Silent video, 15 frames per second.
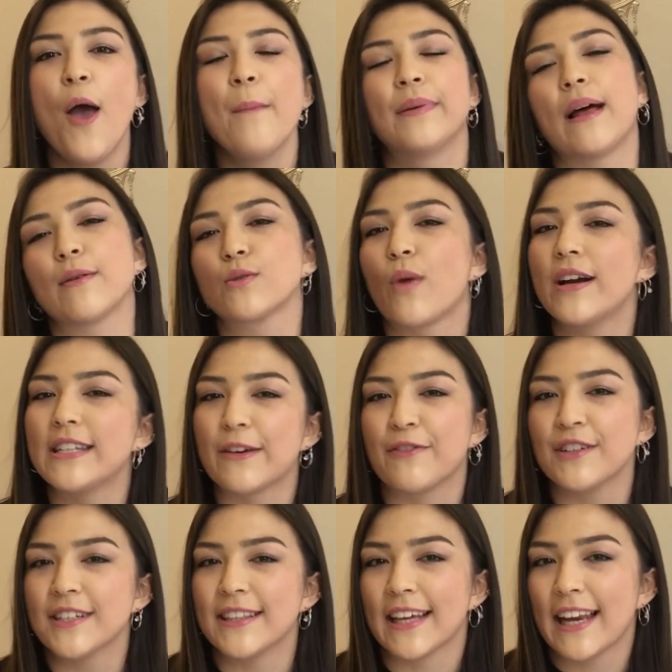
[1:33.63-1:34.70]
but that was quite
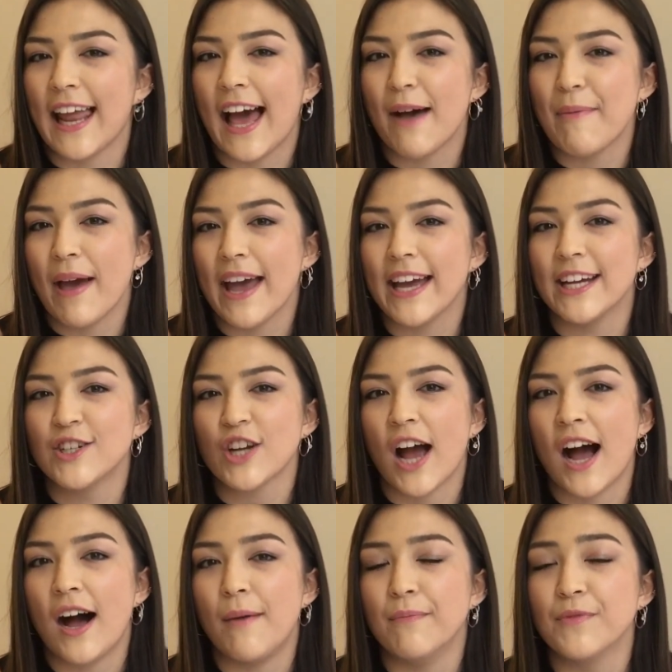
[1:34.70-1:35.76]
different to the Clare page
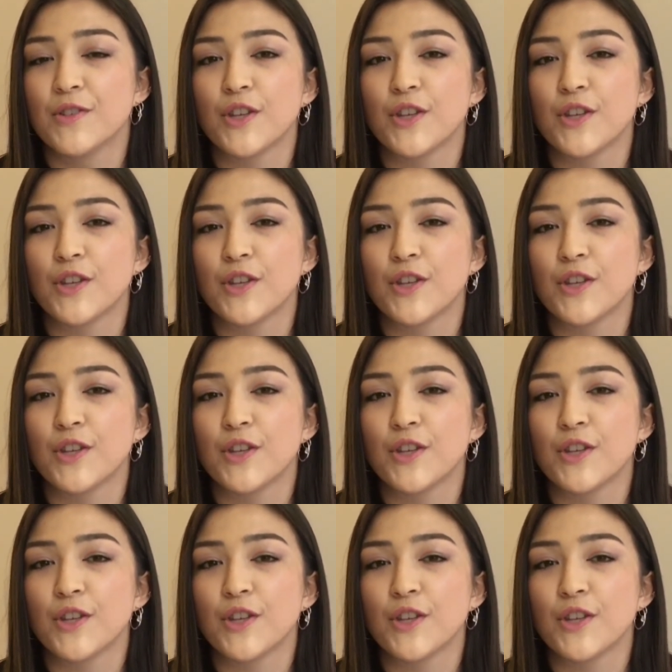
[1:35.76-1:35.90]
and um,